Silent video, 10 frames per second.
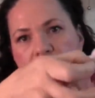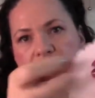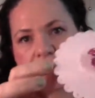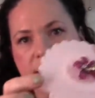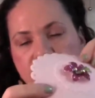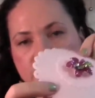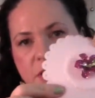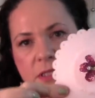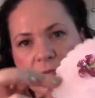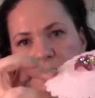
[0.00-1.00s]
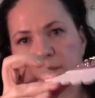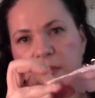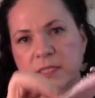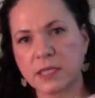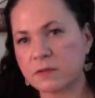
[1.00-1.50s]
because it keeps the
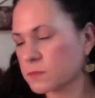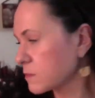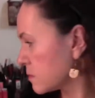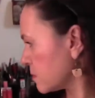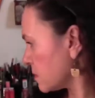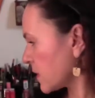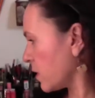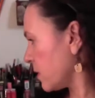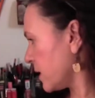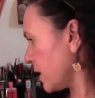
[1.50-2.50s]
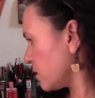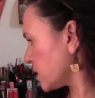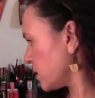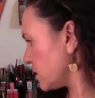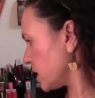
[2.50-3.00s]
flies out. Oh, and I
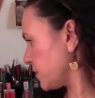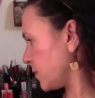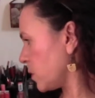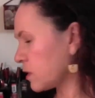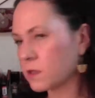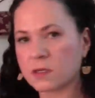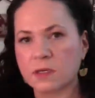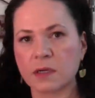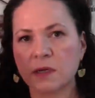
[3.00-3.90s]
also use it for